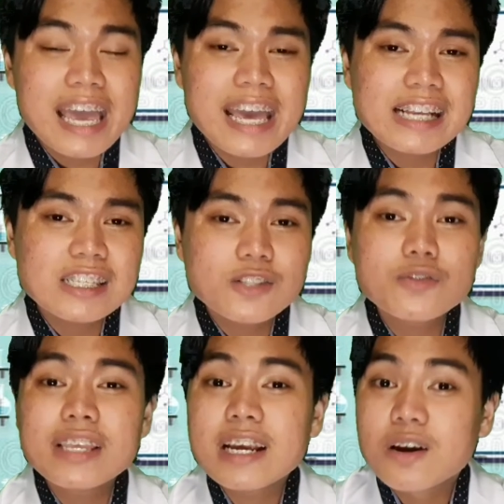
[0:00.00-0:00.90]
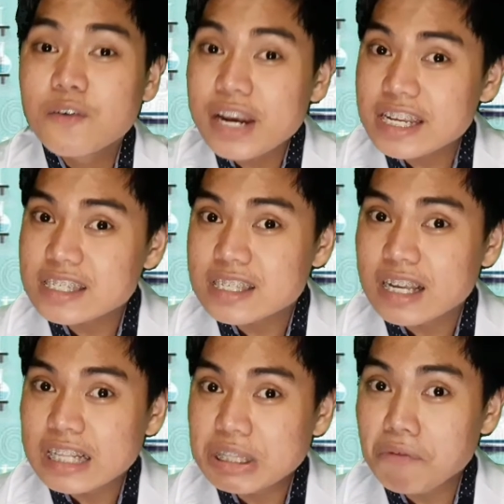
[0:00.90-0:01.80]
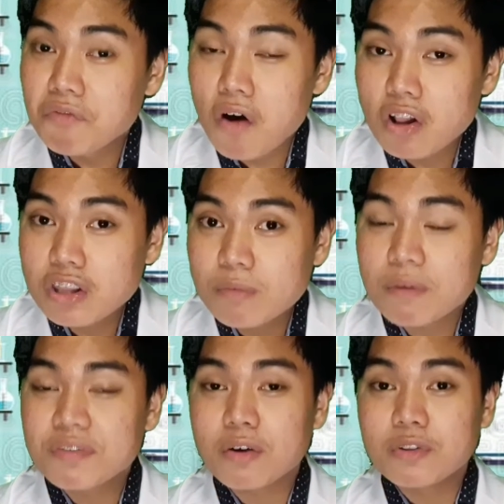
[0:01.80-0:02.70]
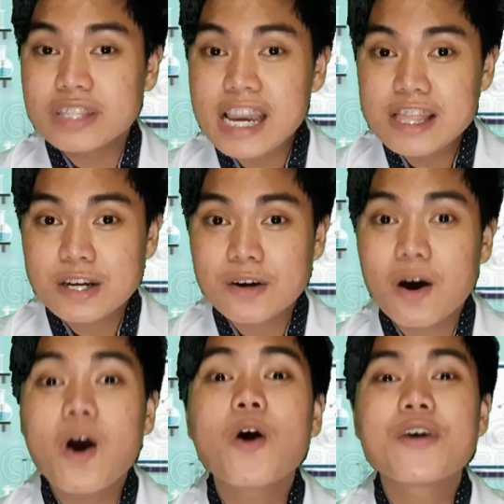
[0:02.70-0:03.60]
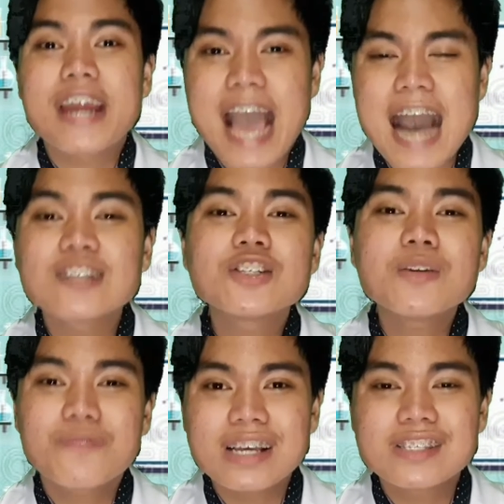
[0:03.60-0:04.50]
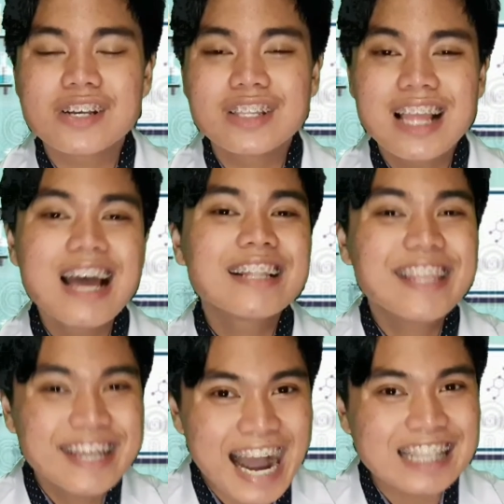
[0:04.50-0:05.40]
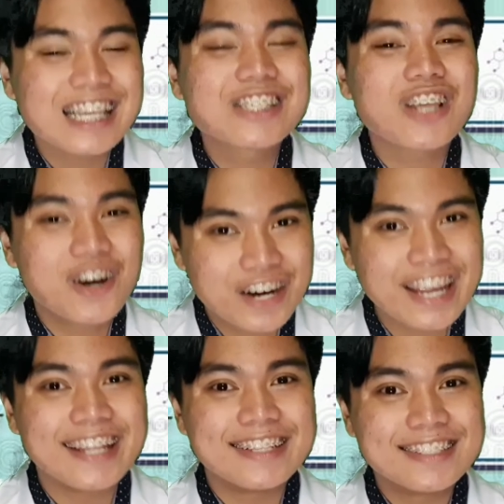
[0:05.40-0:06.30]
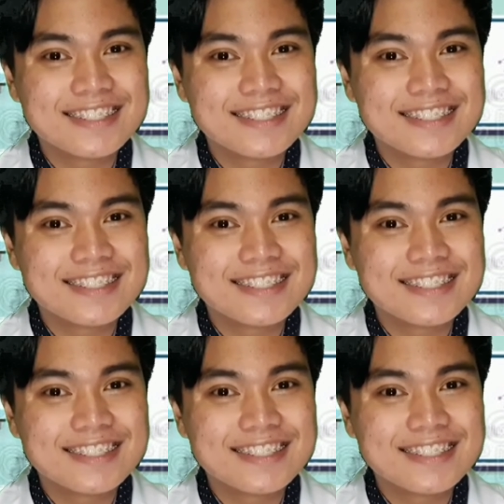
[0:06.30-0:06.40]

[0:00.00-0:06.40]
is to decrease the volume of the container or reaction vessel the gases are in.